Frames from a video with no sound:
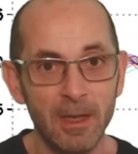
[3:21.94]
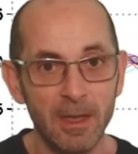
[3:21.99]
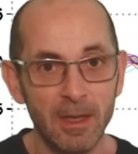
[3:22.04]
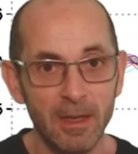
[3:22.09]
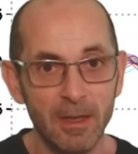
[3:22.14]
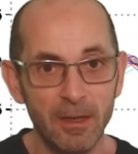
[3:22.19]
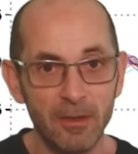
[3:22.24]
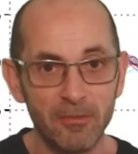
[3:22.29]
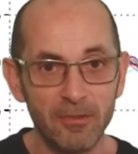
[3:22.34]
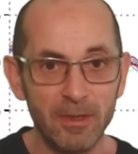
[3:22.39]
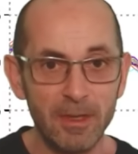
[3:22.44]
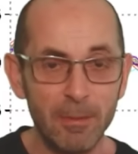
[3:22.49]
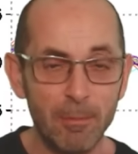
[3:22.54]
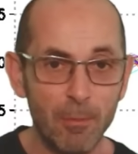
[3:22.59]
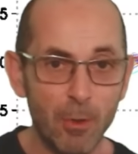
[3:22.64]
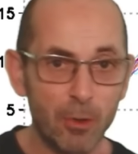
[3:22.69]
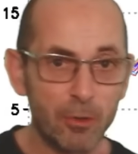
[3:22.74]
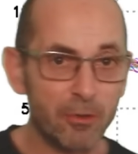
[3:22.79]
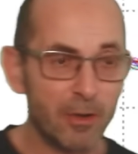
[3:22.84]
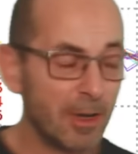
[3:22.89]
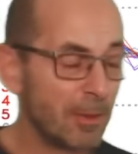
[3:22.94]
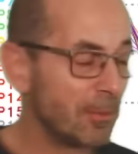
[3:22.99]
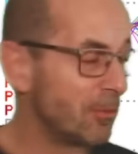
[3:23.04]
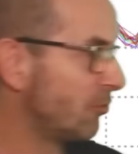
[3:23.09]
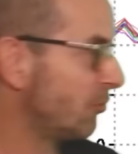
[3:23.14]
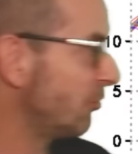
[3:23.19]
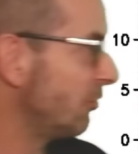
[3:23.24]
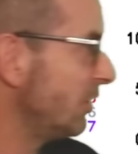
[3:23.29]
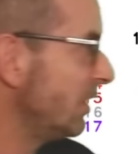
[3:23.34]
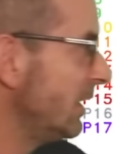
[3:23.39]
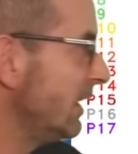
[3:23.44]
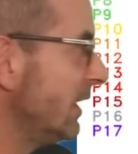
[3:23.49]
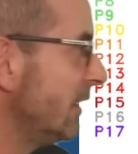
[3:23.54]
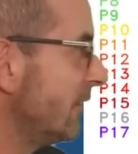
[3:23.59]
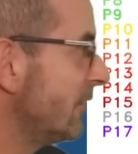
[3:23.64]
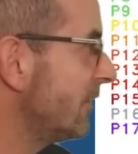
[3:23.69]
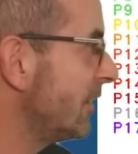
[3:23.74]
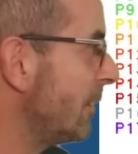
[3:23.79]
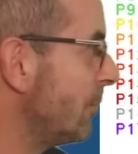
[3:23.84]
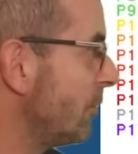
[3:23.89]
Here's the Margaret's G
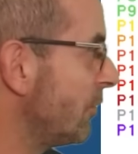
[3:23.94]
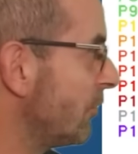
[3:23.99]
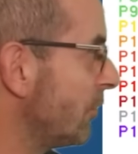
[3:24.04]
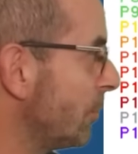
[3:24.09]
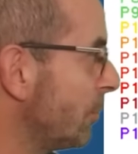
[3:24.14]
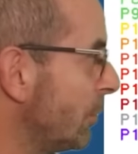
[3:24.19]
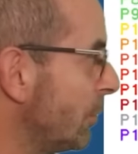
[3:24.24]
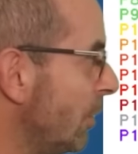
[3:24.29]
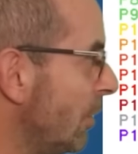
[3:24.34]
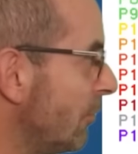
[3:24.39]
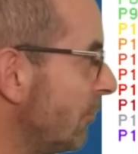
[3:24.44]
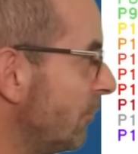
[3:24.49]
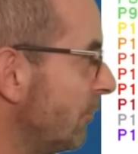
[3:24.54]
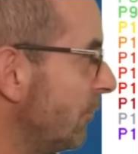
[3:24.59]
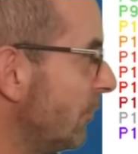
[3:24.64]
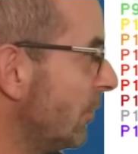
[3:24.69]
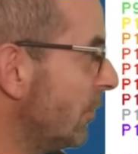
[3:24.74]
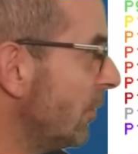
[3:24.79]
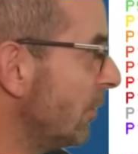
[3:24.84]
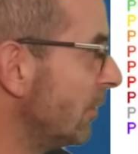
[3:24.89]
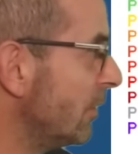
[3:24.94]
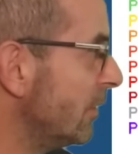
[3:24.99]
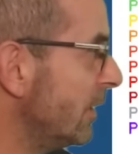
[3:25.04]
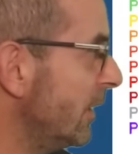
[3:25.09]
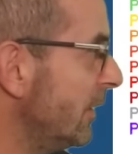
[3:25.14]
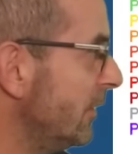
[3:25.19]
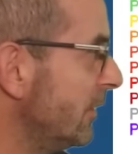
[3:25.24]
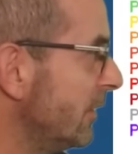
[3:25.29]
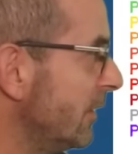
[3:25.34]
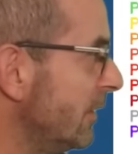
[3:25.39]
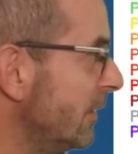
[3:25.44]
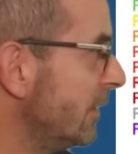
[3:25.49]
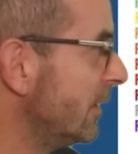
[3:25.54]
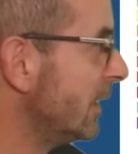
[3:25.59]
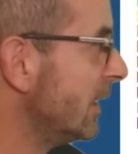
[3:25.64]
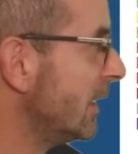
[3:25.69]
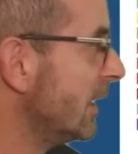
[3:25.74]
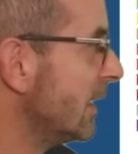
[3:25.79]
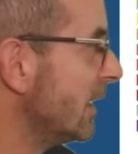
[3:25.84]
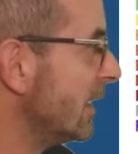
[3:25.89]
temperature plot for London.
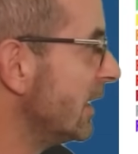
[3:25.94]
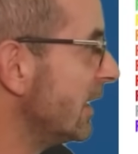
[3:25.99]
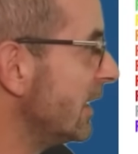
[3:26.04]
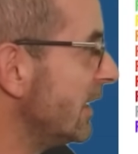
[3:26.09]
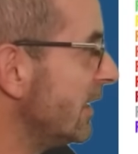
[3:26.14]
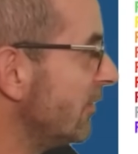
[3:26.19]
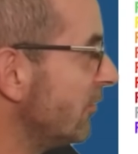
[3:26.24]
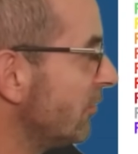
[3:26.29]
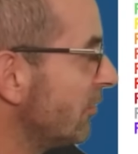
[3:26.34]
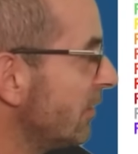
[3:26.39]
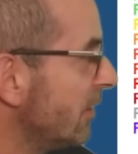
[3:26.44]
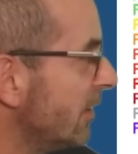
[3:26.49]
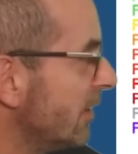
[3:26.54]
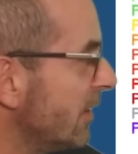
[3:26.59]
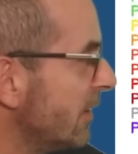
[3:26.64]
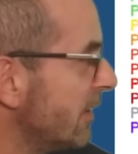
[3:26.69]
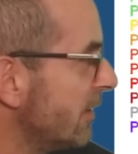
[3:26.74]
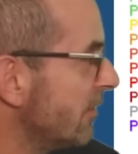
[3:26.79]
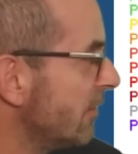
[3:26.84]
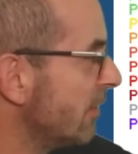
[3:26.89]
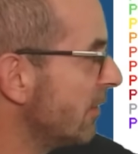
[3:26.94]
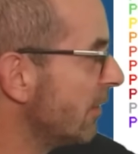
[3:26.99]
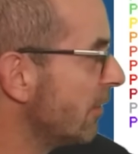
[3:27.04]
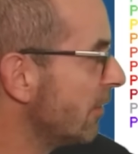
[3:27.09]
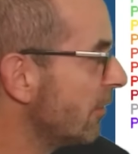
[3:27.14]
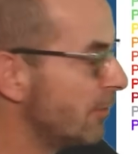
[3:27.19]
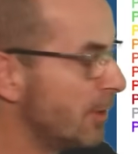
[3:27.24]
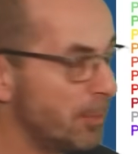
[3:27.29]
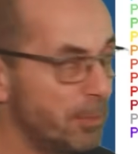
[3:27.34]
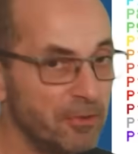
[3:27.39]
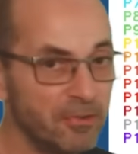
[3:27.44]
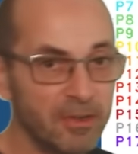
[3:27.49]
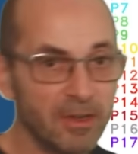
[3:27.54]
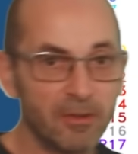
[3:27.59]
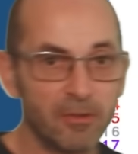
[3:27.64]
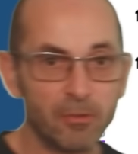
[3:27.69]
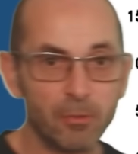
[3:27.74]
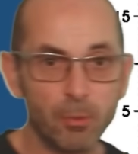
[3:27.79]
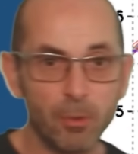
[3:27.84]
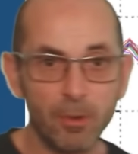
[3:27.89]
Each line
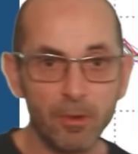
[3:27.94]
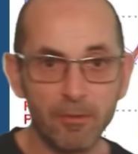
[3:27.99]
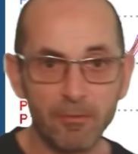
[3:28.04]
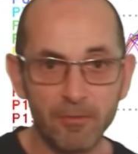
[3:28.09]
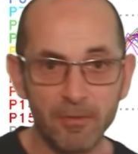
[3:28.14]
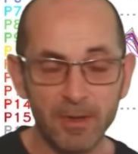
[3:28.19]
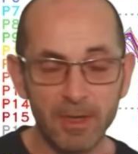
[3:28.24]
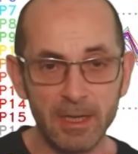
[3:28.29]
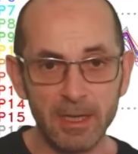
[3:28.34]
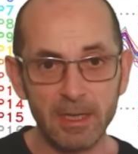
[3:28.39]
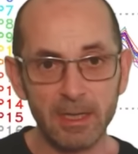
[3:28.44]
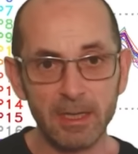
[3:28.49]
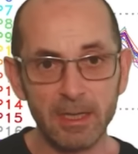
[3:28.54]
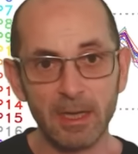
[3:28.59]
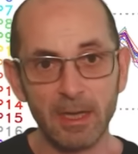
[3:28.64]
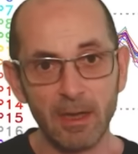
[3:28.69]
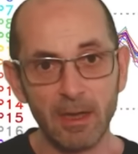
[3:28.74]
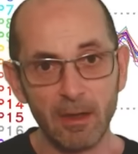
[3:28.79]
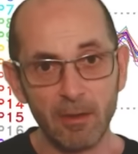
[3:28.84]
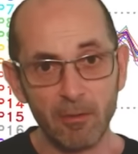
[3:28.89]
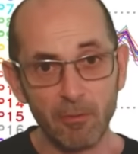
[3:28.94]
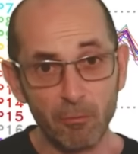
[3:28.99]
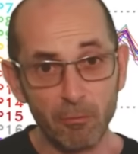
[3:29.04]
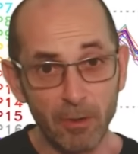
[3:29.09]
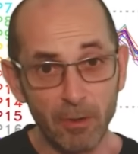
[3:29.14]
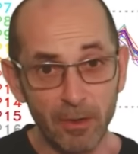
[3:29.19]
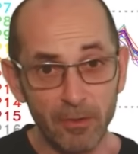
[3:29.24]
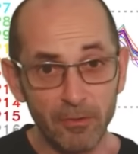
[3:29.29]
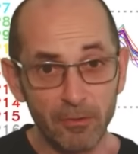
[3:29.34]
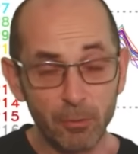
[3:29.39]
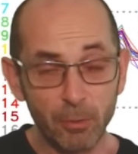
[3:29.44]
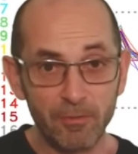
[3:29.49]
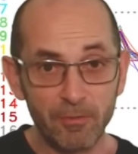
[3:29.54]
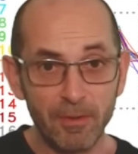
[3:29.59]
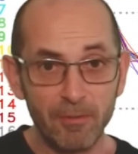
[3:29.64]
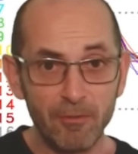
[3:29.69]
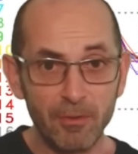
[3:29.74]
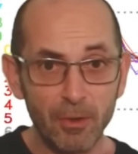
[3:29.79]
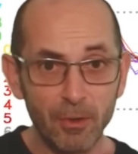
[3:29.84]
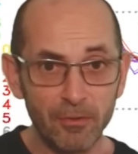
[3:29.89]
represents one of the runs
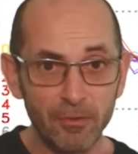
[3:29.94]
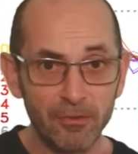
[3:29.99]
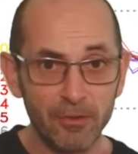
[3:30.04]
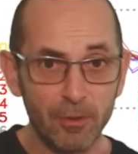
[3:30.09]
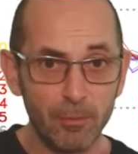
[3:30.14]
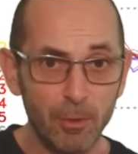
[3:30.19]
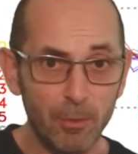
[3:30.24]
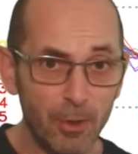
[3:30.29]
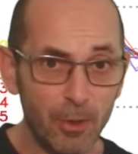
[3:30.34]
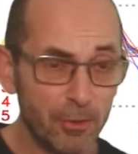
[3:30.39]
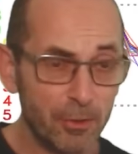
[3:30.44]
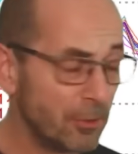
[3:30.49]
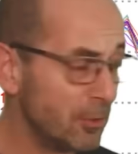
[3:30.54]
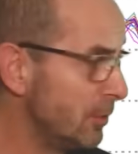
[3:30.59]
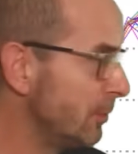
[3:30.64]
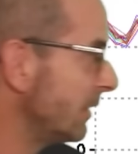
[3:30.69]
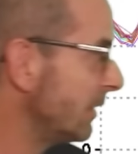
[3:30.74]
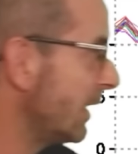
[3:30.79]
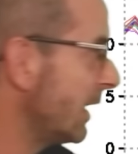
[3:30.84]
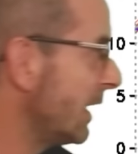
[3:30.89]
within the ensemble model,